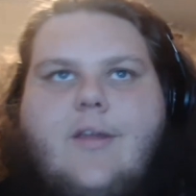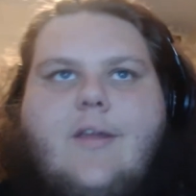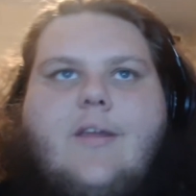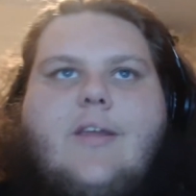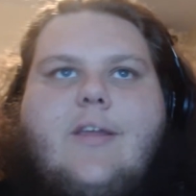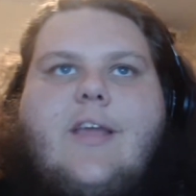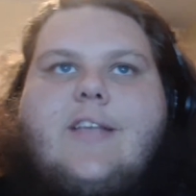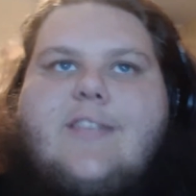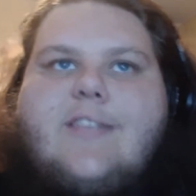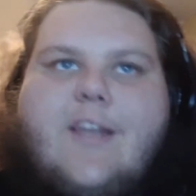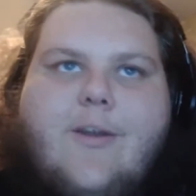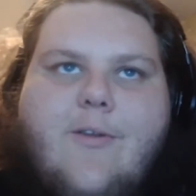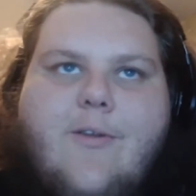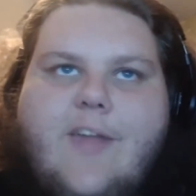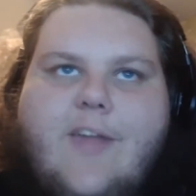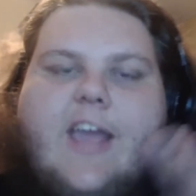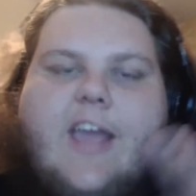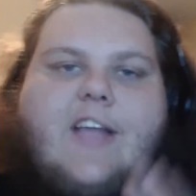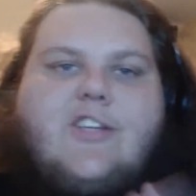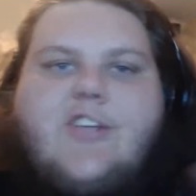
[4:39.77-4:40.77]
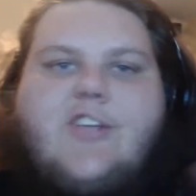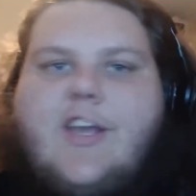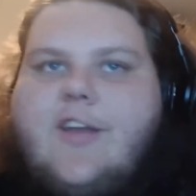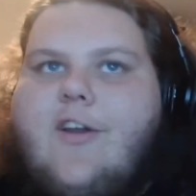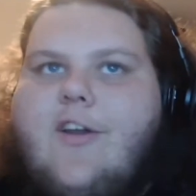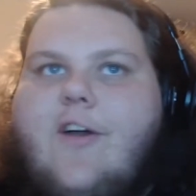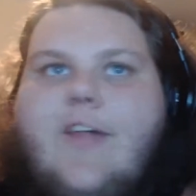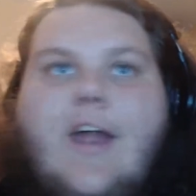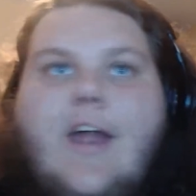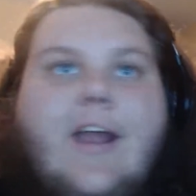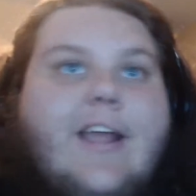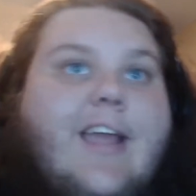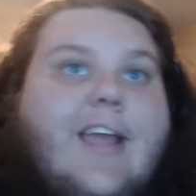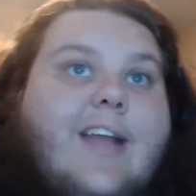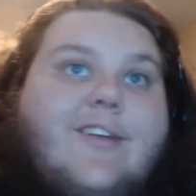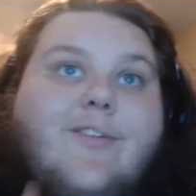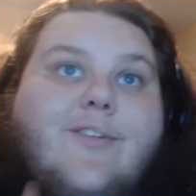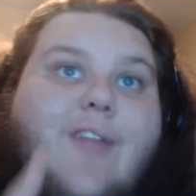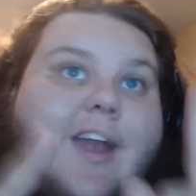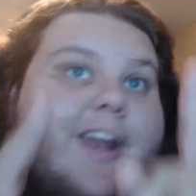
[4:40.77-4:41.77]
Yes, I know the handshake and all that. I
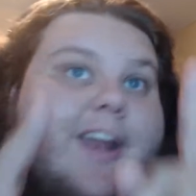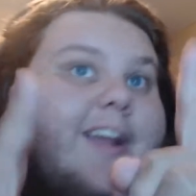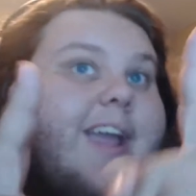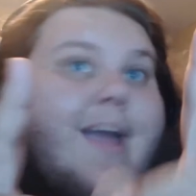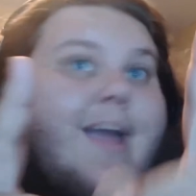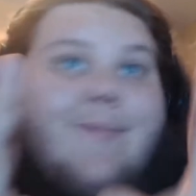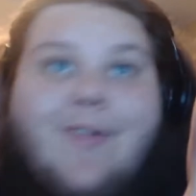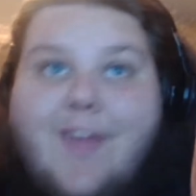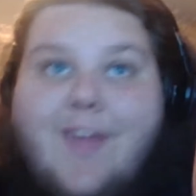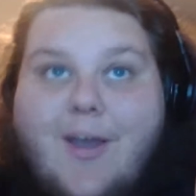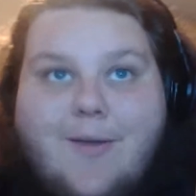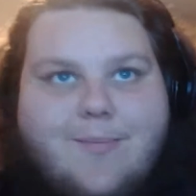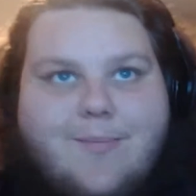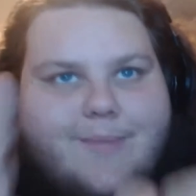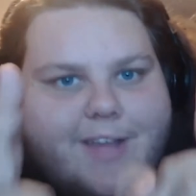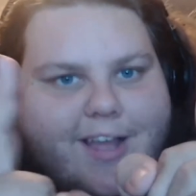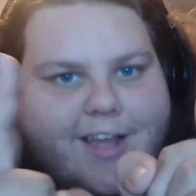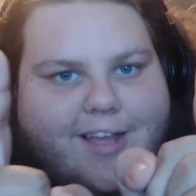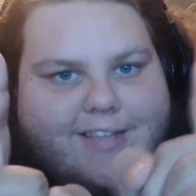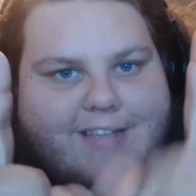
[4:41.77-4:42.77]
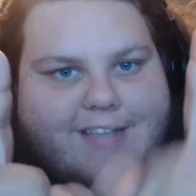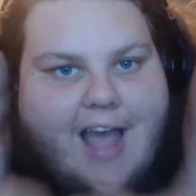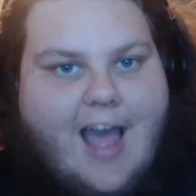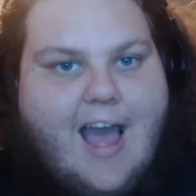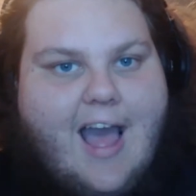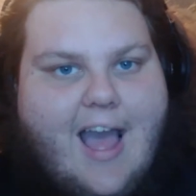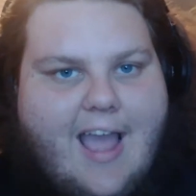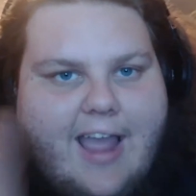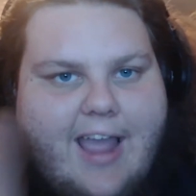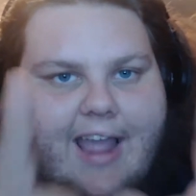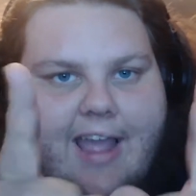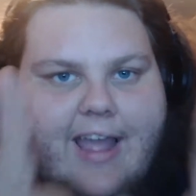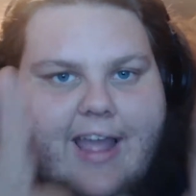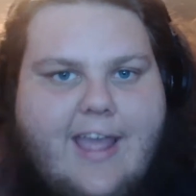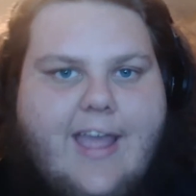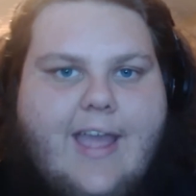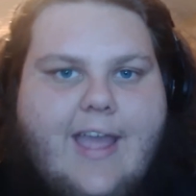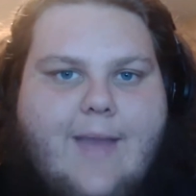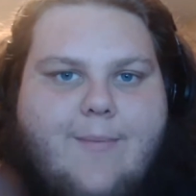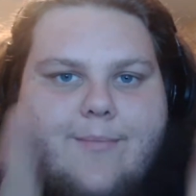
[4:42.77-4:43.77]
can't do that on camera, though, because I
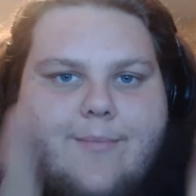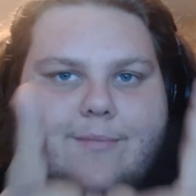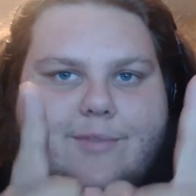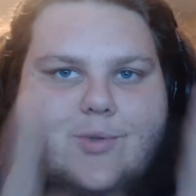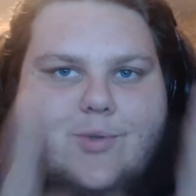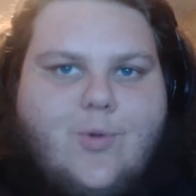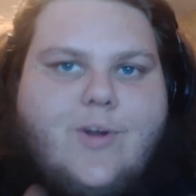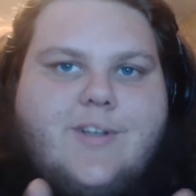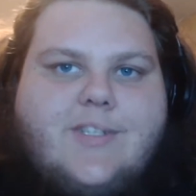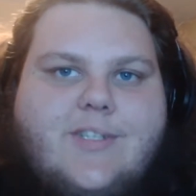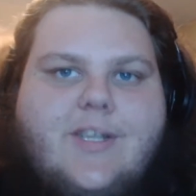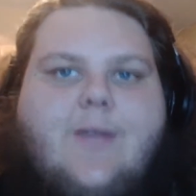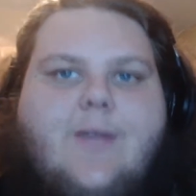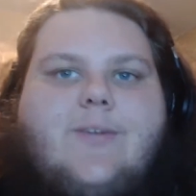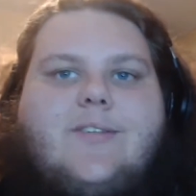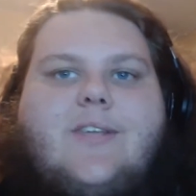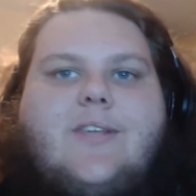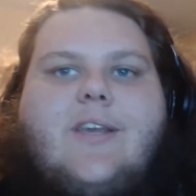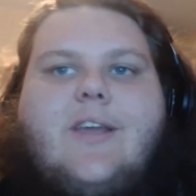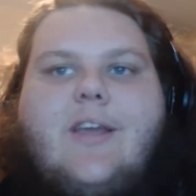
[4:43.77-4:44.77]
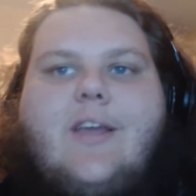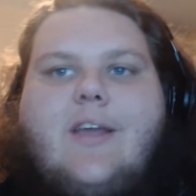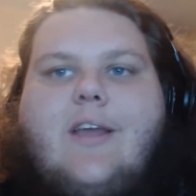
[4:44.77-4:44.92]
am sworn to secrecy.